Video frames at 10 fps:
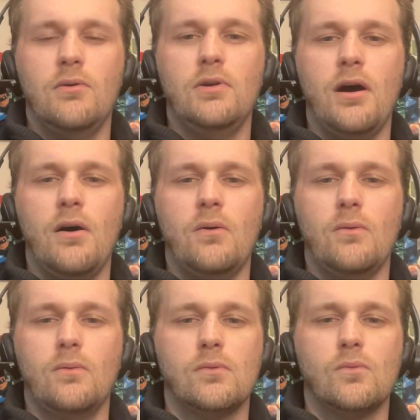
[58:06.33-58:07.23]

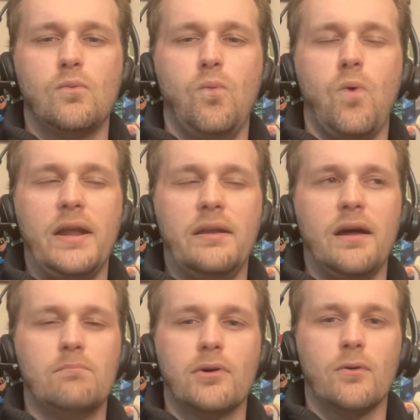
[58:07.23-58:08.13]
know what
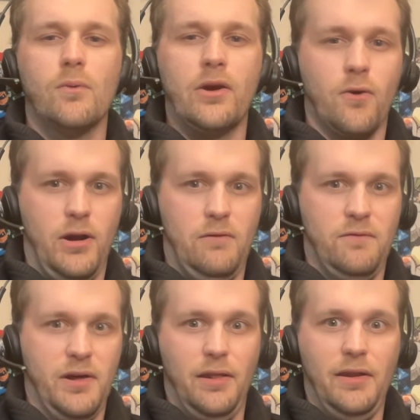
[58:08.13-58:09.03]
number recurring
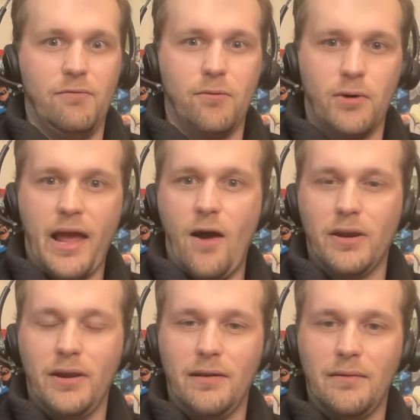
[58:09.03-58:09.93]
villain, if we're
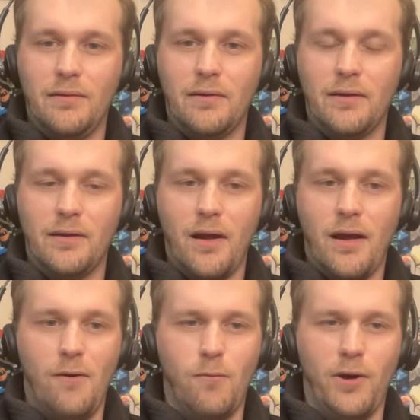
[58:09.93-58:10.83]
counting
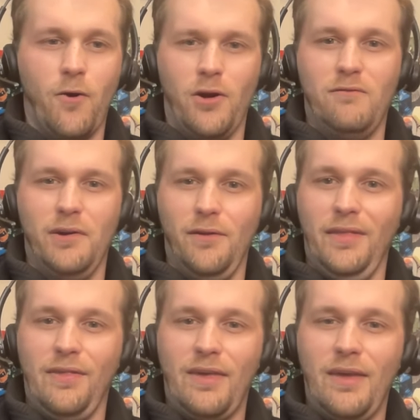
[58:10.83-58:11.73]
uh, recurring villains, he